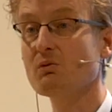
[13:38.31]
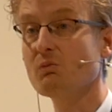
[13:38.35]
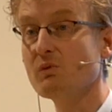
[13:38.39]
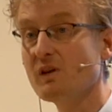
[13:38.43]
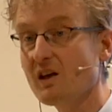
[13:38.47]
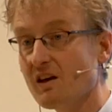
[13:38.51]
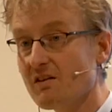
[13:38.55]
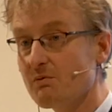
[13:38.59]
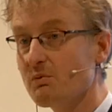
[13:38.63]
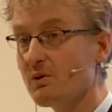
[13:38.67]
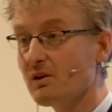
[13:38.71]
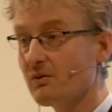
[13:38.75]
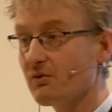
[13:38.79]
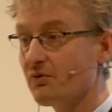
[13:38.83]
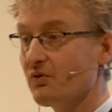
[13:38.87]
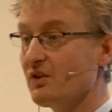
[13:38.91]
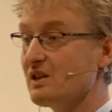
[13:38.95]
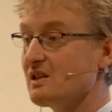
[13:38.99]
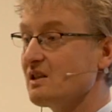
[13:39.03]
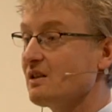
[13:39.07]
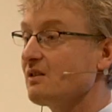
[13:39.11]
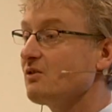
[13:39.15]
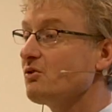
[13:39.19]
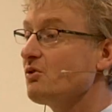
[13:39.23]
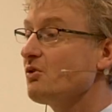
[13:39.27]
We have been
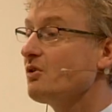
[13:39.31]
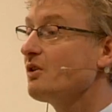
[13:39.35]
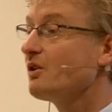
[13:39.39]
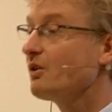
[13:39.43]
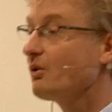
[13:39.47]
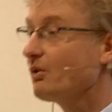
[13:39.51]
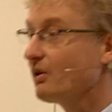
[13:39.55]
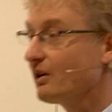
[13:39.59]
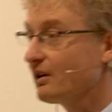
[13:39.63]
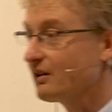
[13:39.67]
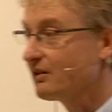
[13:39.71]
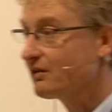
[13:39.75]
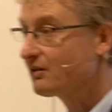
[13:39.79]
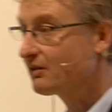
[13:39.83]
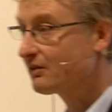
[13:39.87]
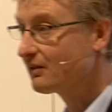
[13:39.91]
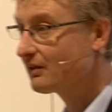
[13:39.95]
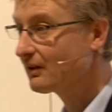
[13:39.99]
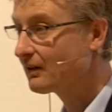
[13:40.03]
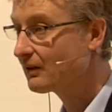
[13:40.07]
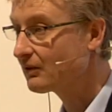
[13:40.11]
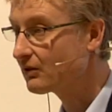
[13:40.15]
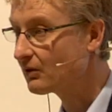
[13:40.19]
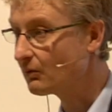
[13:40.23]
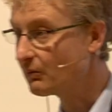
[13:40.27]
fitting to the noise.
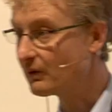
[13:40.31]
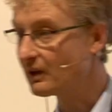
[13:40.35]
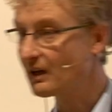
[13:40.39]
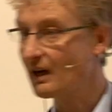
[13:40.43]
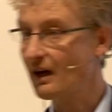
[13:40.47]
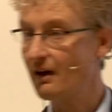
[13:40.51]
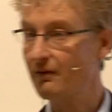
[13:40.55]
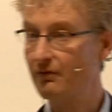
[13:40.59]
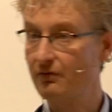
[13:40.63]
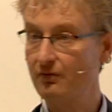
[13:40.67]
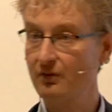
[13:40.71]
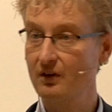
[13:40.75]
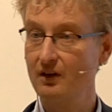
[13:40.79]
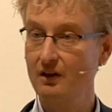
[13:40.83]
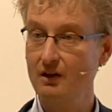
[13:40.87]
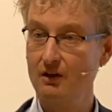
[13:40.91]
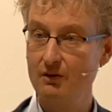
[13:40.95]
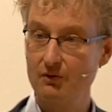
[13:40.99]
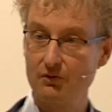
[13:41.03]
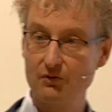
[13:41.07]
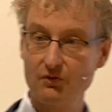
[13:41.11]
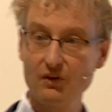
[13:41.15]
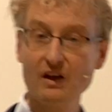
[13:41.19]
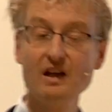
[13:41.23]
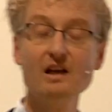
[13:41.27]
So we have
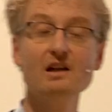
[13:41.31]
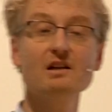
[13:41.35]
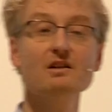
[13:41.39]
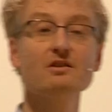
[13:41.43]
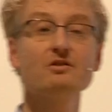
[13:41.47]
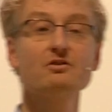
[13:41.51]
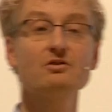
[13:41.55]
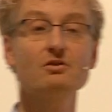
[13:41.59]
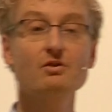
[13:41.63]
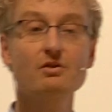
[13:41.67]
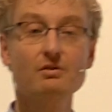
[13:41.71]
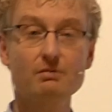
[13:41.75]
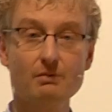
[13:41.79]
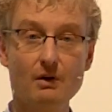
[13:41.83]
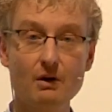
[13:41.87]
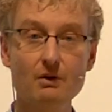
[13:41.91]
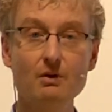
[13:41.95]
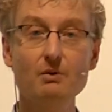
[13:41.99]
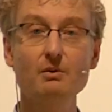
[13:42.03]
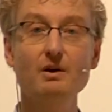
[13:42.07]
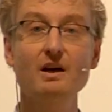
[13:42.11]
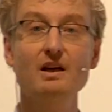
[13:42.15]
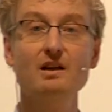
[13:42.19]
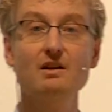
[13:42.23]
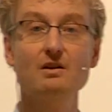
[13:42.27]
failed to
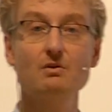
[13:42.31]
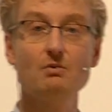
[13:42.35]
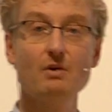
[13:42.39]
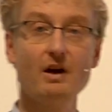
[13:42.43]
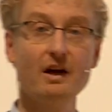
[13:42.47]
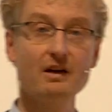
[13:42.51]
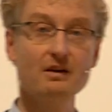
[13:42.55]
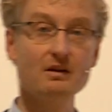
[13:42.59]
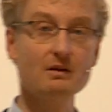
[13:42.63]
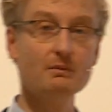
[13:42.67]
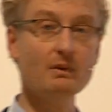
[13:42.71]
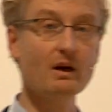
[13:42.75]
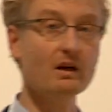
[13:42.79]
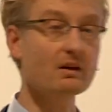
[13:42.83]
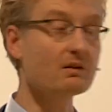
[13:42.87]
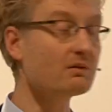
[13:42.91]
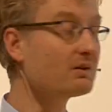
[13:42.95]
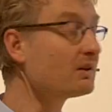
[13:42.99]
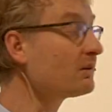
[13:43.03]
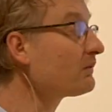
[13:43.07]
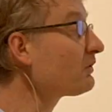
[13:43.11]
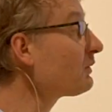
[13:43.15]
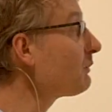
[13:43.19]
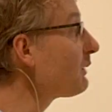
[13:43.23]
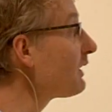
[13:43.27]
throw away the right amount
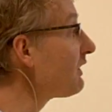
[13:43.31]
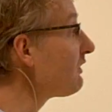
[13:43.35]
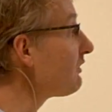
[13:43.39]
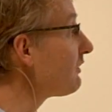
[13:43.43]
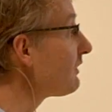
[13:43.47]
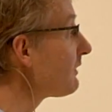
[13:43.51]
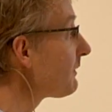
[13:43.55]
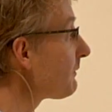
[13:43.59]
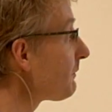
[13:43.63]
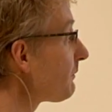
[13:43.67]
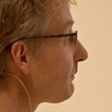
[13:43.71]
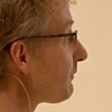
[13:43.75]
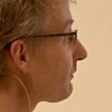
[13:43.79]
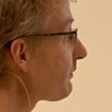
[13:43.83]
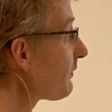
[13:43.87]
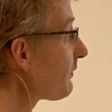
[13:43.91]
of information.